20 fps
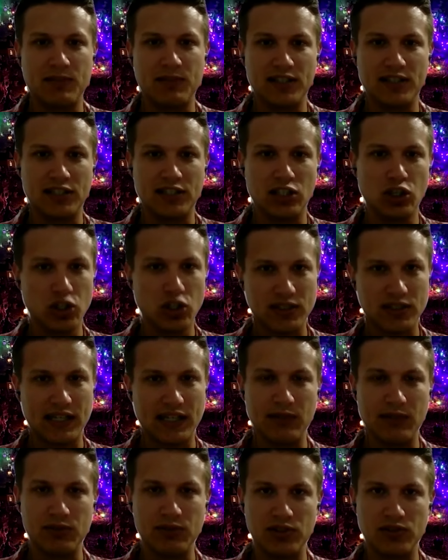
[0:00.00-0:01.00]
because it looks
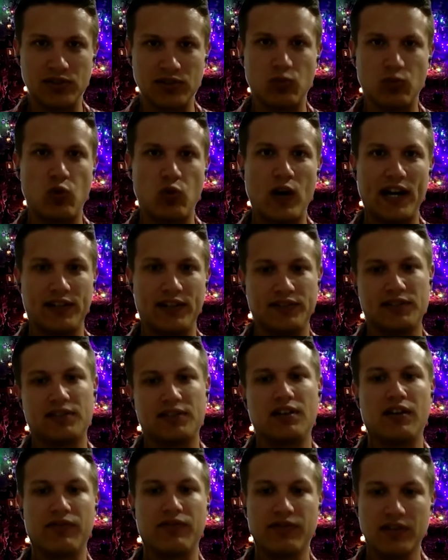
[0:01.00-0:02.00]
like it would do some wild
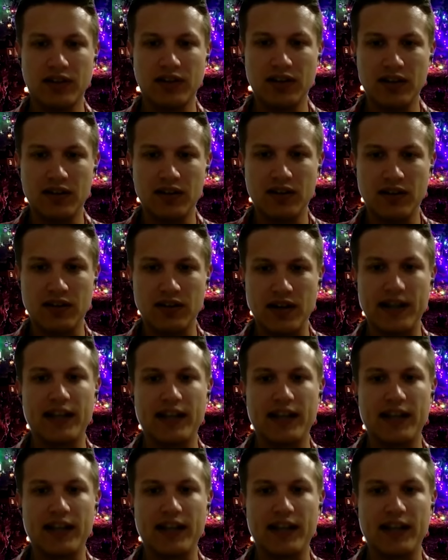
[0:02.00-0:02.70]
stuff. Right.